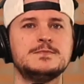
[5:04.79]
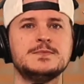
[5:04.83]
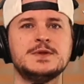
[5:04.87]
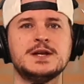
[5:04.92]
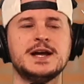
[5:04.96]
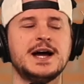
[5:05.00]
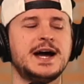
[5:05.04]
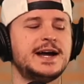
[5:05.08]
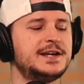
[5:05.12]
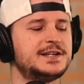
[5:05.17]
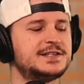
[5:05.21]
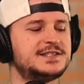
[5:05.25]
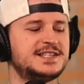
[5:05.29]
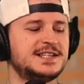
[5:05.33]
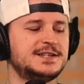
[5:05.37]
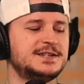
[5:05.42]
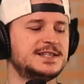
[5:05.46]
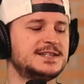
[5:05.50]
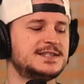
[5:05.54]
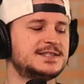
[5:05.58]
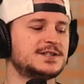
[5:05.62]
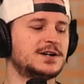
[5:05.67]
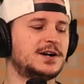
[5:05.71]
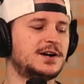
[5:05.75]
I could see
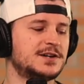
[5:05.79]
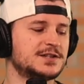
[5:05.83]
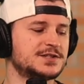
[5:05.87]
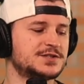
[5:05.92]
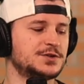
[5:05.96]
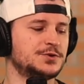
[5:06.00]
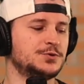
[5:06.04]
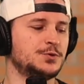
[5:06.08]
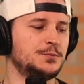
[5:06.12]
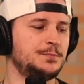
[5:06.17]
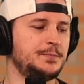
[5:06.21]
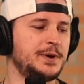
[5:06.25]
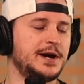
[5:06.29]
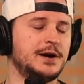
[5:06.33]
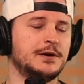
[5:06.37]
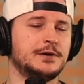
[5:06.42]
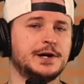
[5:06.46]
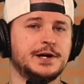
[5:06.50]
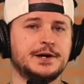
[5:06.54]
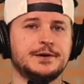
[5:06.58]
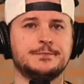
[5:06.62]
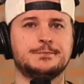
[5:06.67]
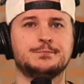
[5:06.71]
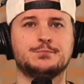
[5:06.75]
this also
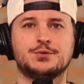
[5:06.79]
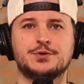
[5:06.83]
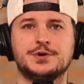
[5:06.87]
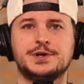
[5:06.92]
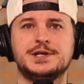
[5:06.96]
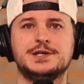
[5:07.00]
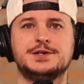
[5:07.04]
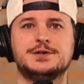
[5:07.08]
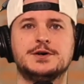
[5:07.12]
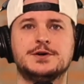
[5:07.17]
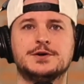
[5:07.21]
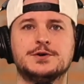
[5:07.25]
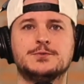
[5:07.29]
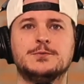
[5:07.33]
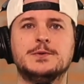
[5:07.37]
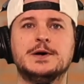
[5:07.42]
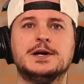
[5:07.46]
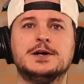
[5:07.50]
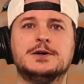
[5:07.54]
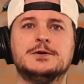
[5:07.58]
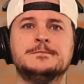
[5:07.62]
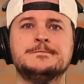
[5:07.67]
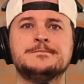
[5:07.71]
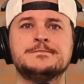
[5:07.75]
pairing pretty darn
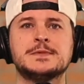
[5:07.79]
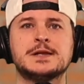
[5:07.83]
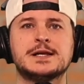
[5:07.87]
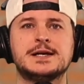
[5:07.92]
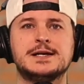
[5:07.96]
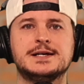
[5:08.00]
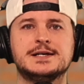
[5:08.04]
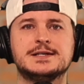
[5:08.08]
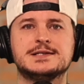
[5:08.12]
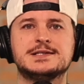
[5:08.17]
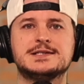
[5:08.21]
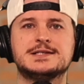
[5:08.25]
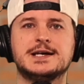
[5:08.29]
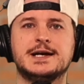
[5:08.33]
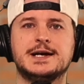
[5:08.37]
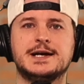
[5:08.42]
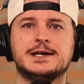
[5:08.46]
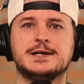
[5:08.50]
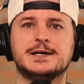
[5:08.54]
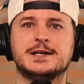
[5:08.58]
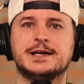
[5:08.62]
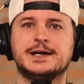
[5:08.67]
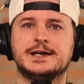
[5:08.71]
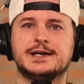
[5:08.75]
well in,
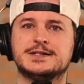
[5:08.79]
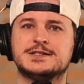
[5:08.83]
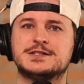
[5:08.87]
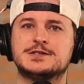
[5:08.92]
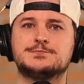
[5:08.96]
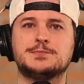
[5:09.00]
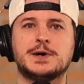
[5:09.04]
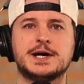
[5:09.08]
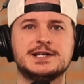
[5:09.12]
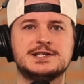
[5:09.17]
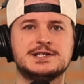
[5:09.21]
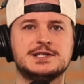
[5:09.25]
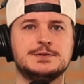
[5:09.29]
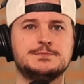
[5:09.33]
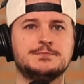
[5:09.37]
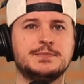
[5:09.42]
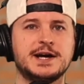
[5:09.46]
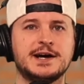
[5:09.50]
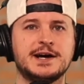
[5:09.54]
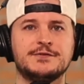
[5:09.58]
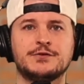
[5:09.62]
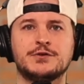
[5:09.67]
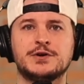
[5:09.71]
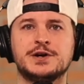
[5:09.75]
say, like a spicy
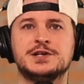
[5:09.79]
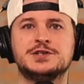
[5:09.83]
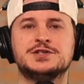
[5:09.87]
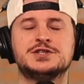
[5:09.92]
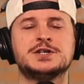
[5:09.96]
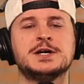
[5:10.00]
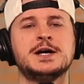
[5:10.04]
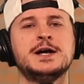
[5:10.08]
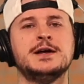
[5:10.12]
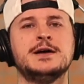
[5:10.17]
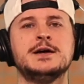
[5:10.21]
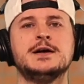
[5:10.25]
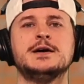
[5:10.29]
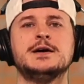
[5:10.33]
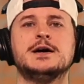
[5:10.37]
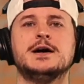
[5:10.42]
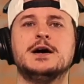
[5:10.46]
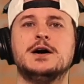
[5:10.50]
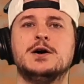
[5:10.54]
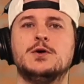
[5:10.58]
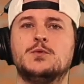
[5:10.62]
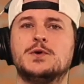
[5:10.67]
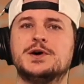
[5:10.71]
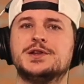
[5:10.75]
beverage,
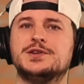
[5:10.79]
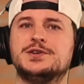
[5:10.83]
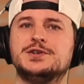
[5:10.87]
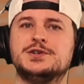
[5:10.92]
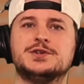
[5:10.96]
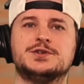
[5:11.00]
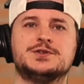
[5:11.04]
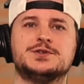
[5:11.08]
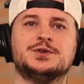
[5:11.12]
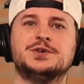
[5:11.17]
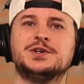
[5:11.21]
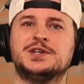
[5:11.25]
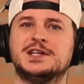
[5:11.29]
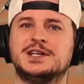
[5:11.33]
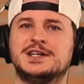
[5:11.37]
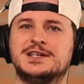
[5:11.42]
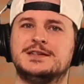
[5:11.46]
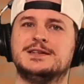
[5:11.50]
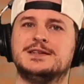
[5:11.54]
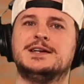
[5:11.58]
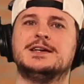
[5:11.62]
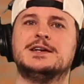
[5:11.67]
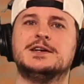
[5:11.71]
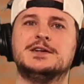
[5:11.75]
whether you're looking at
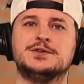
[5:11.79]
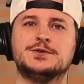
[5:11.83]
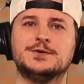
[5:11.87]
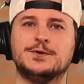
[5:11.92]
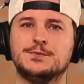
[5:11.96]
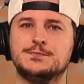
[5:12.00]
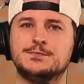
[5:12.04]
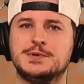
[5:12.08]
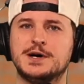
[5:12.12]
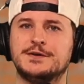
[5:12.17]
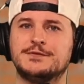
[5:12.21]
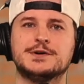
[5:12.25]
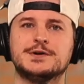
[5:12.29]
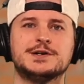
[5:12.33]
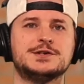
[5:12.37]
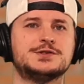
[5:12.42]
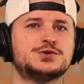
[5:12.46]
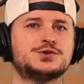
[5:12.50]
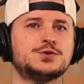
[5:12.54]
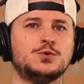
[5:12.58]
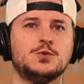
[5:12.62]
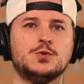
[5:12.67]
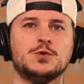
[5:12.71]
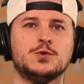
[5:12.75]
like an adult beverage
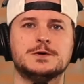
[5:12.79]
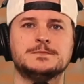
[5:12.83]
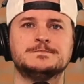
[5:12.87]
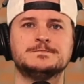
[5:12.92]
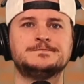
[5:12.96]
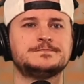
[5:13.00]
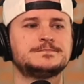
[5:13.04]
or,